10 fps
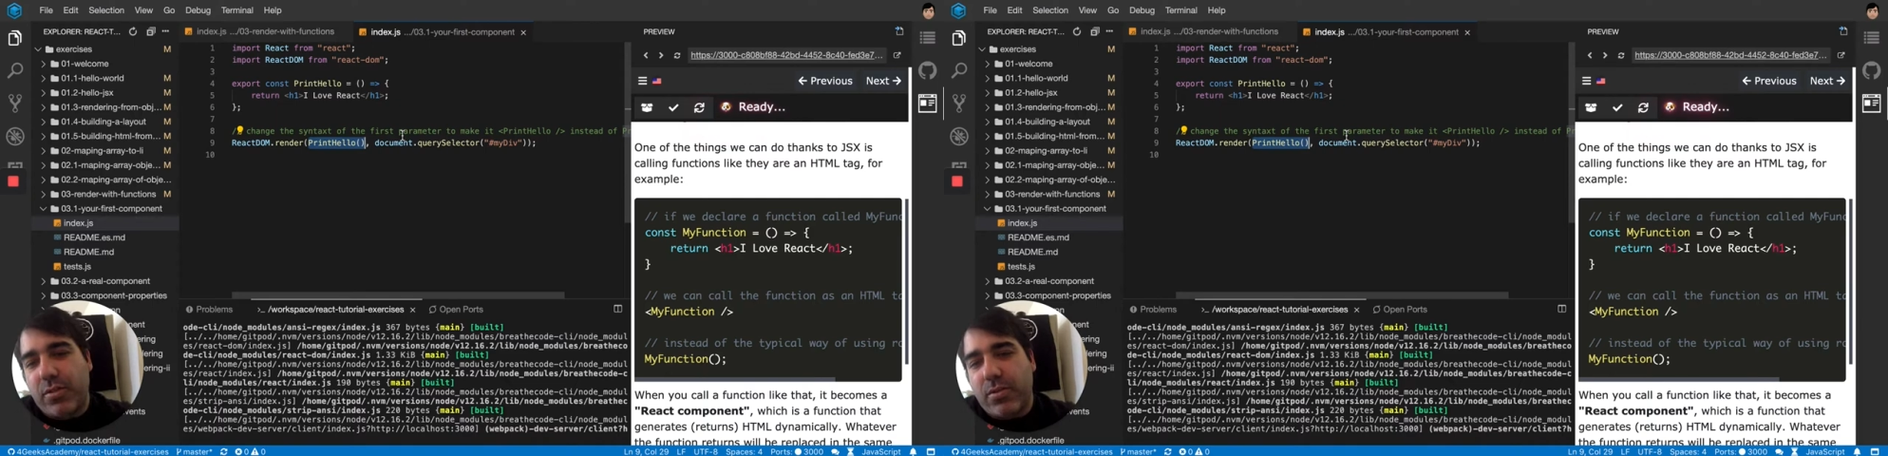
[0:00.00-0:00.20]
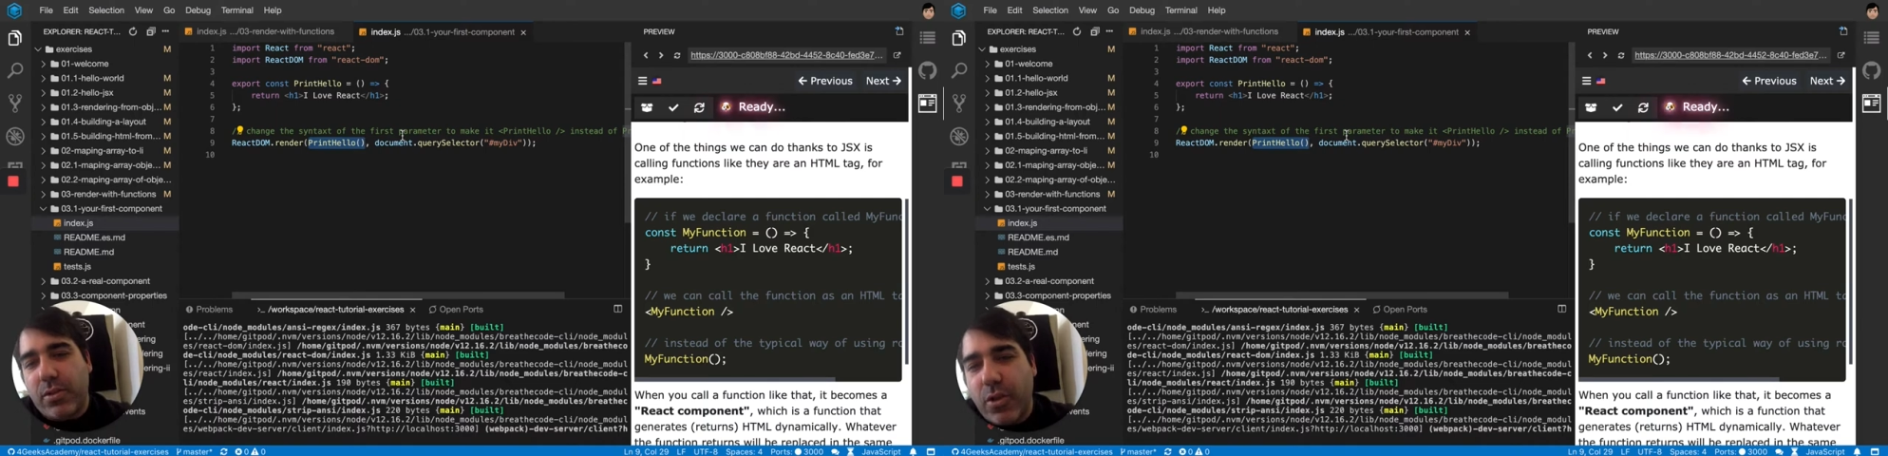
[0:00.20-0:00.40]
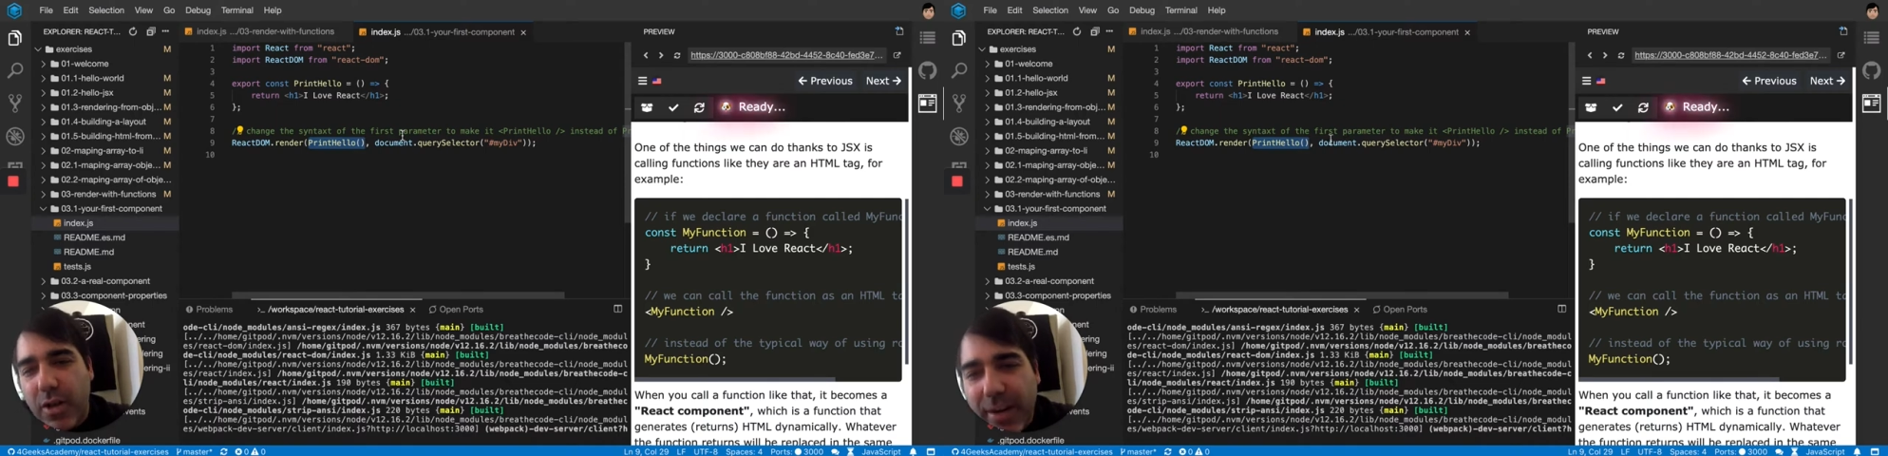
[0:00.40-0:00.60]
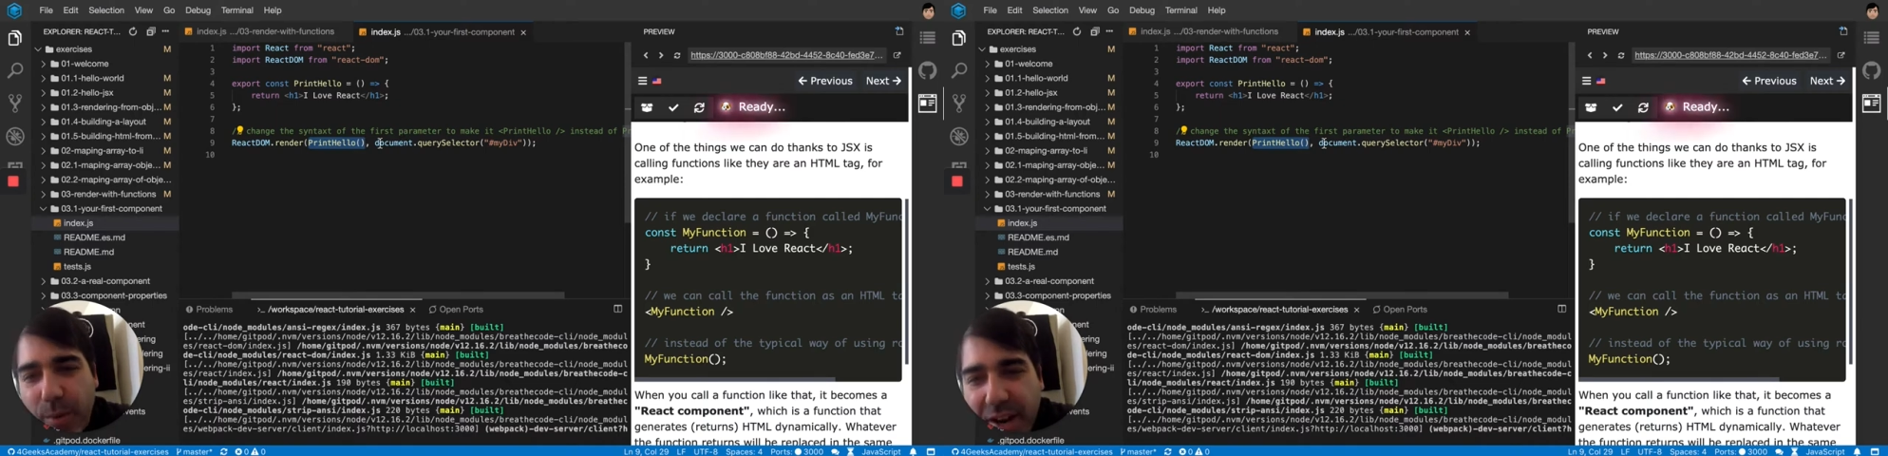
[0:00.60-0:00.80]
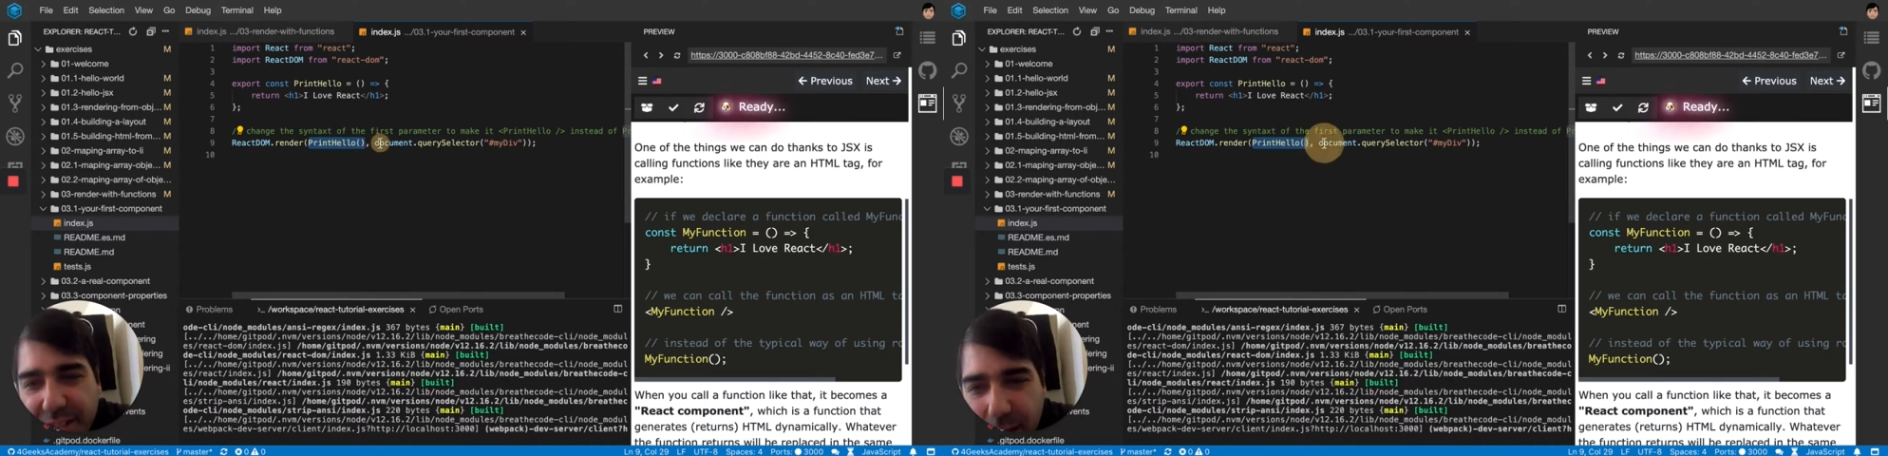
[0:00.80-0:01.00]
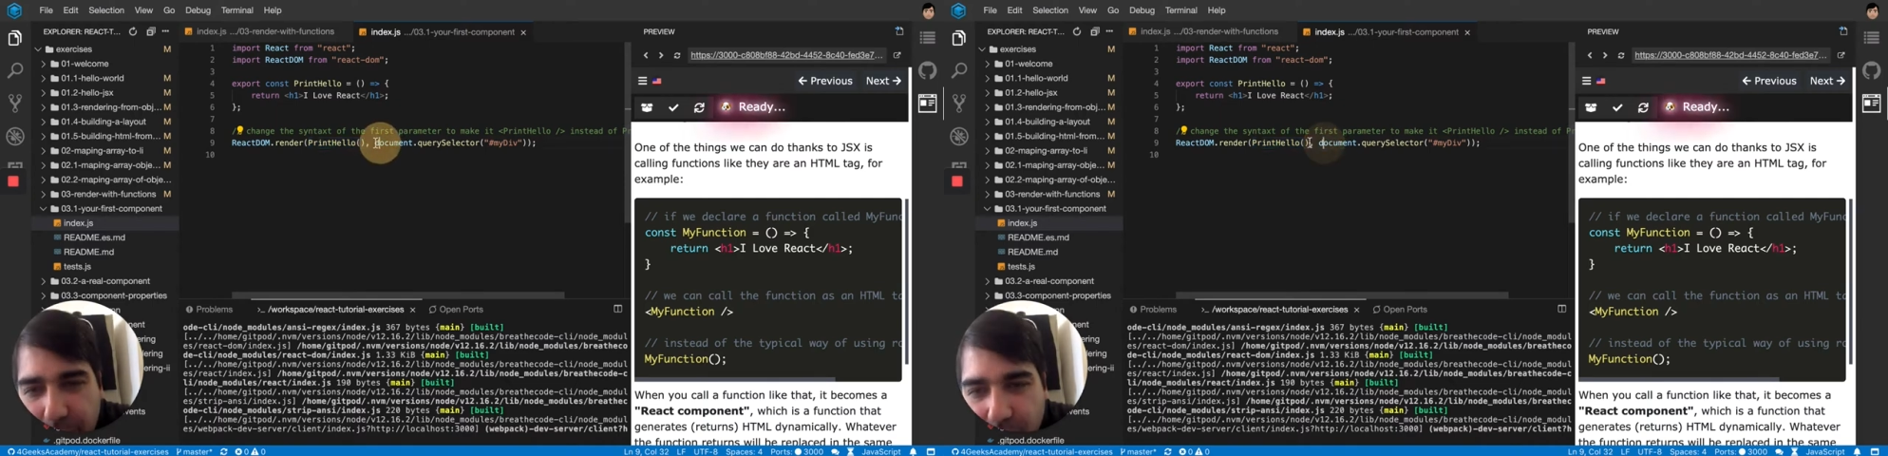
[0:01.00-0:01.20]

You know, like why typing